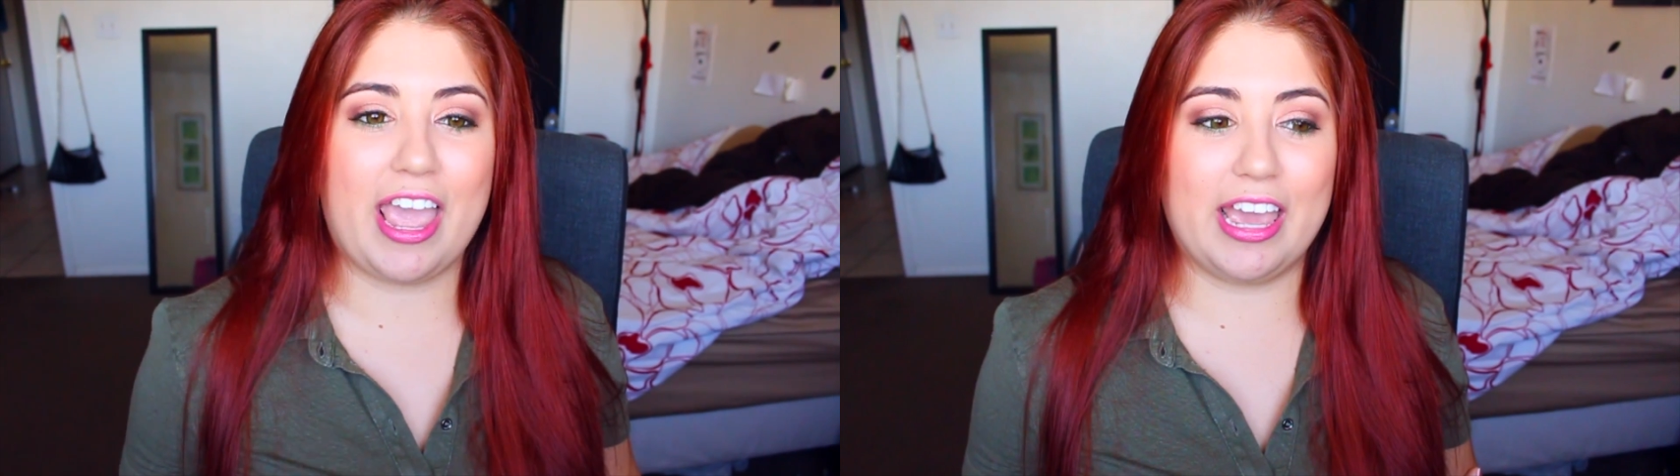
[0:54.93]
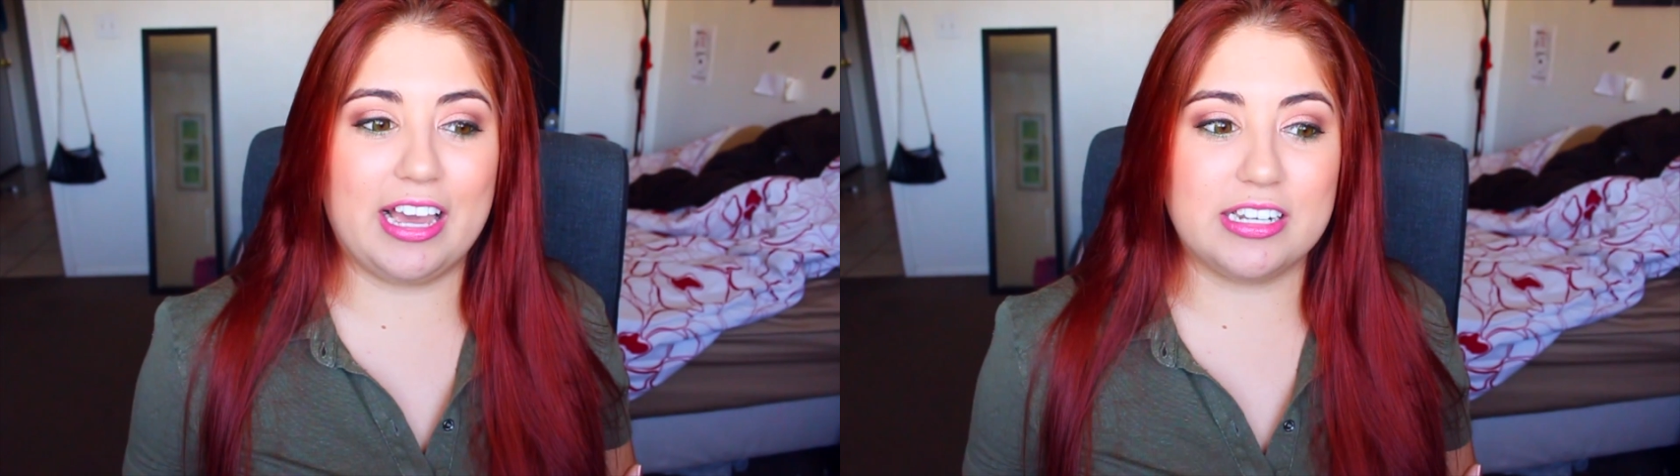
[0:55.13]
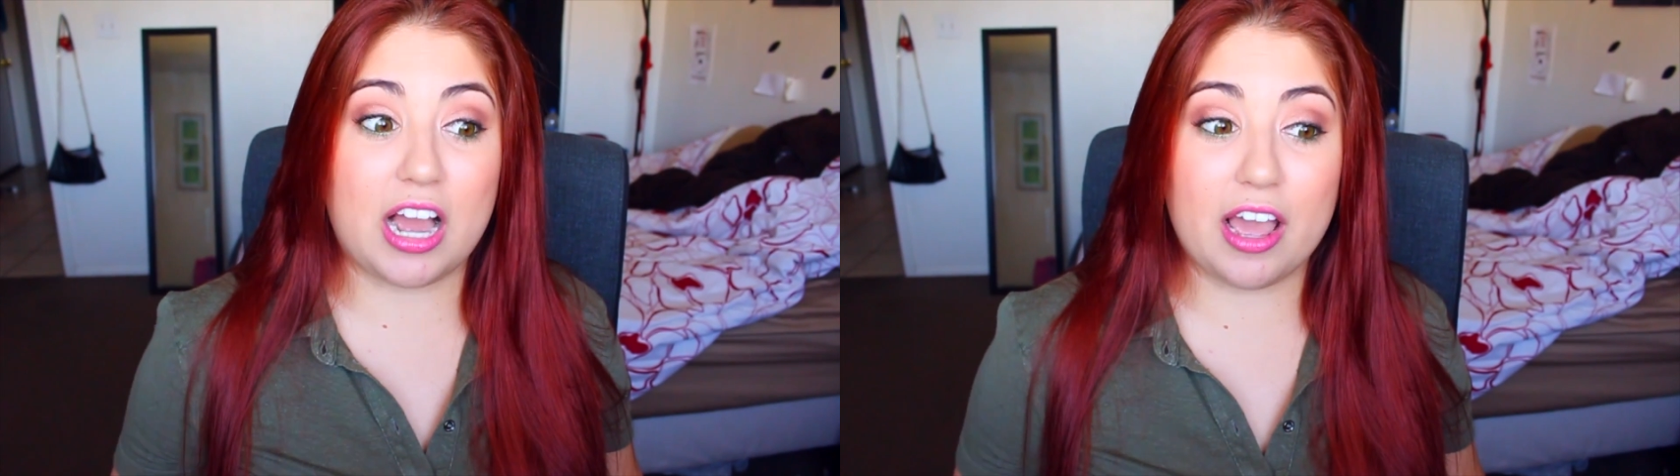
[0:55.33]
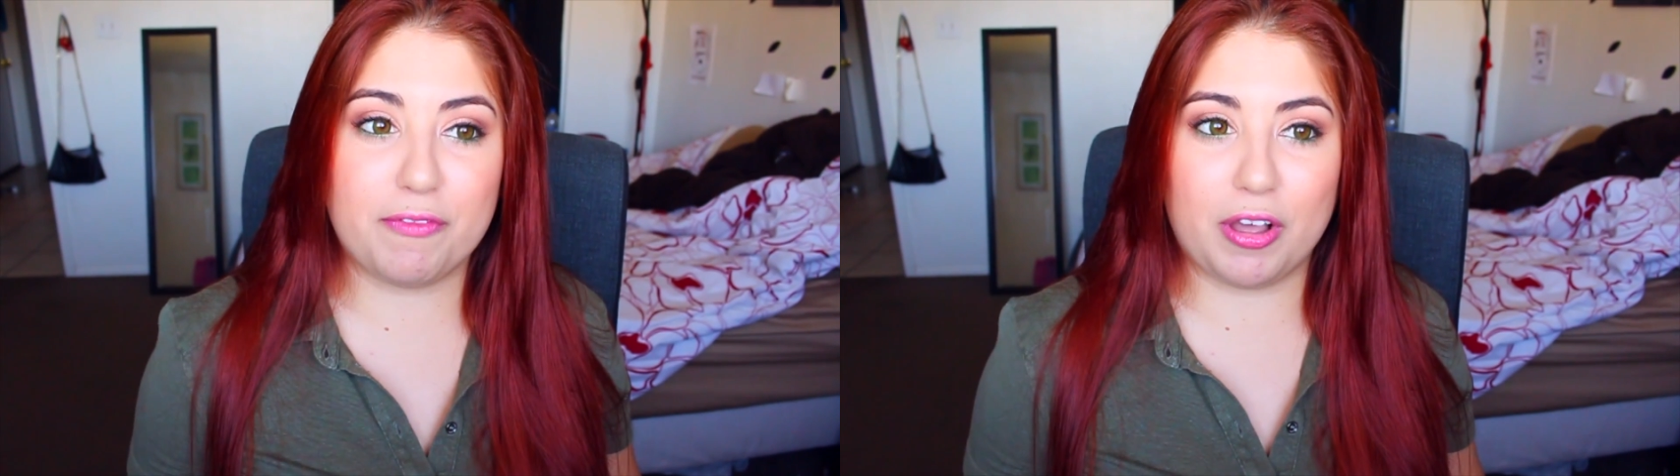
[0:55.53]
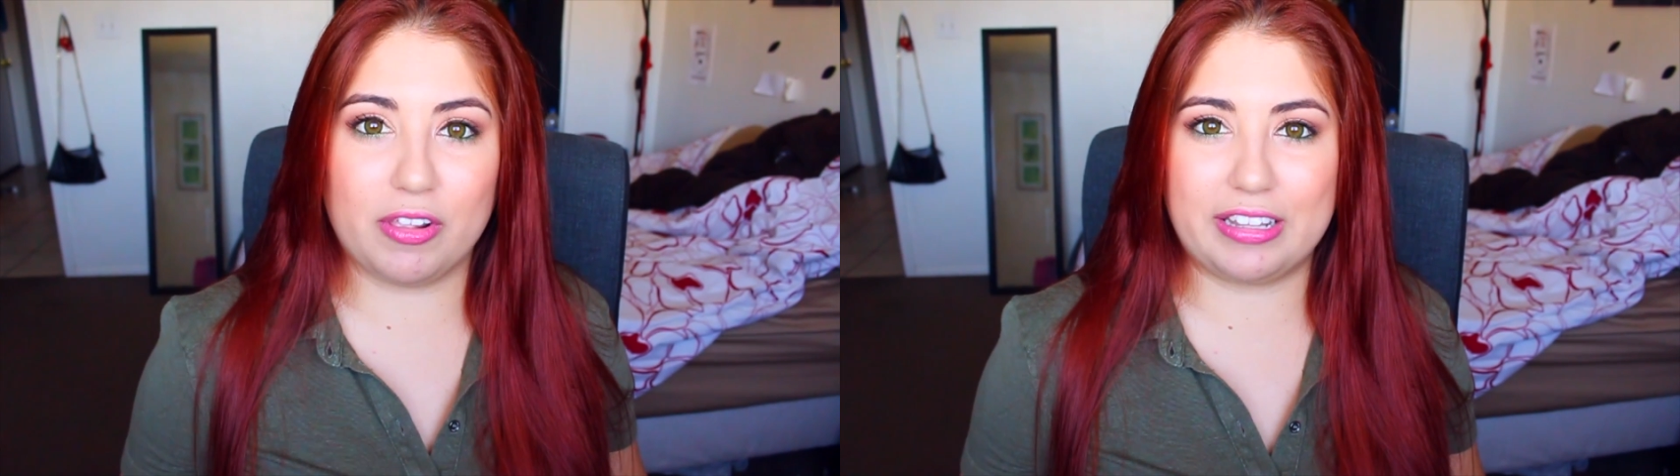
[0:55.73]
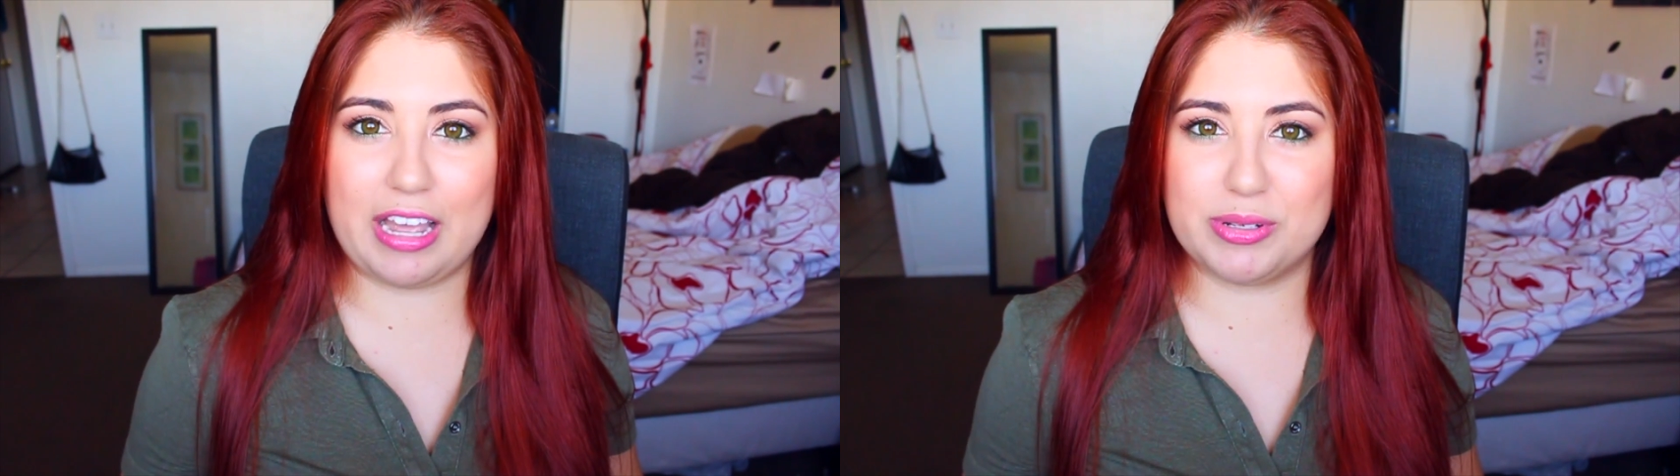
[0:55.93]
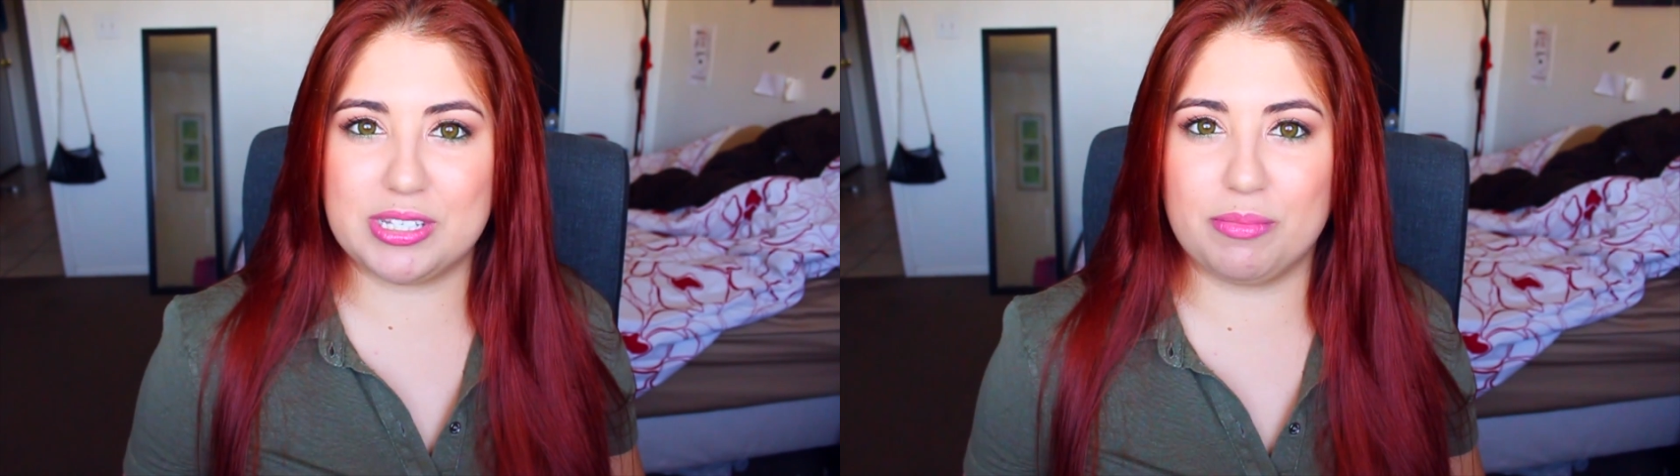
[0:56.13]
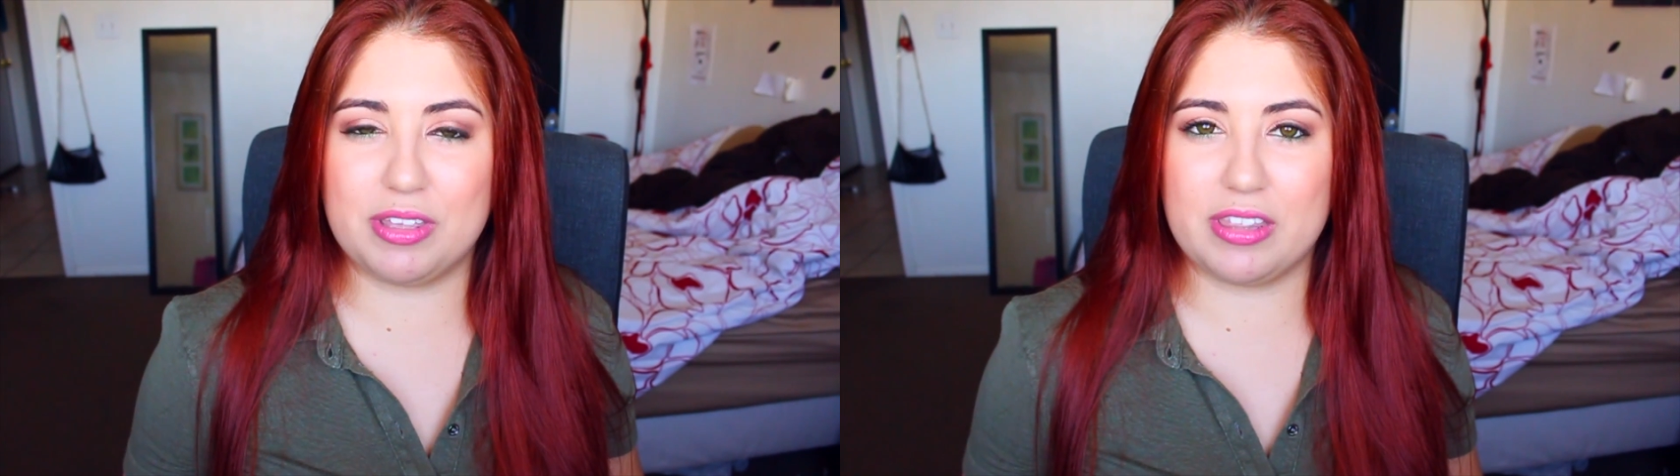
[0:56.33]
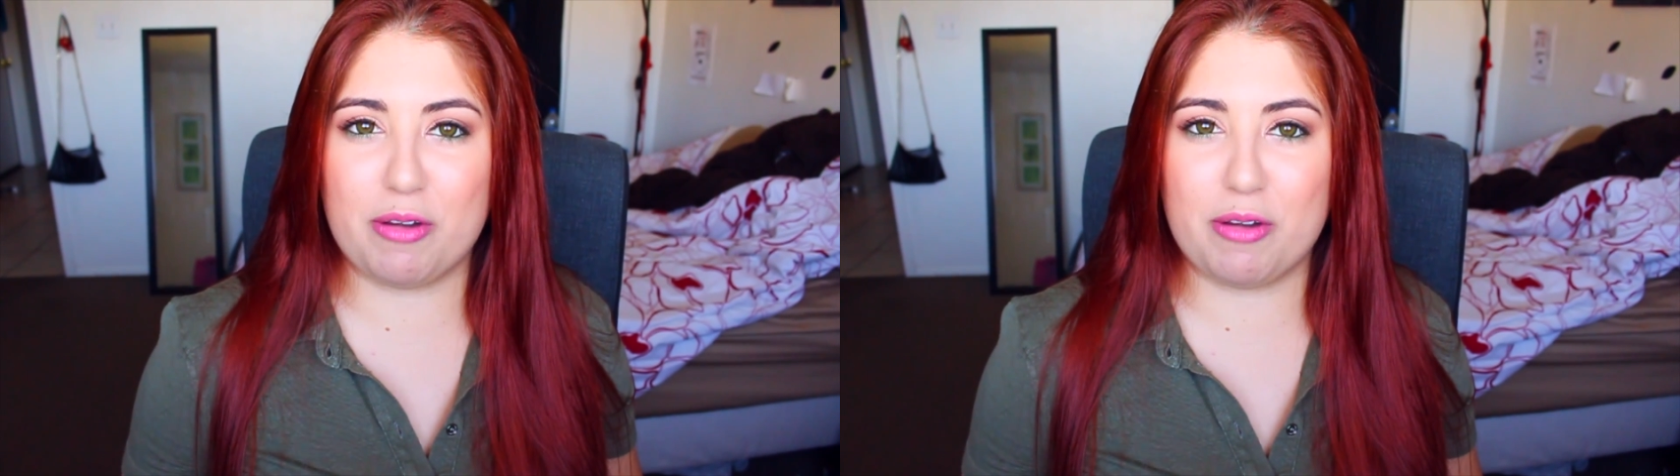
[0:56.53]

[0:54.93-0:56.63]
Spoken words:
And I felt like that was something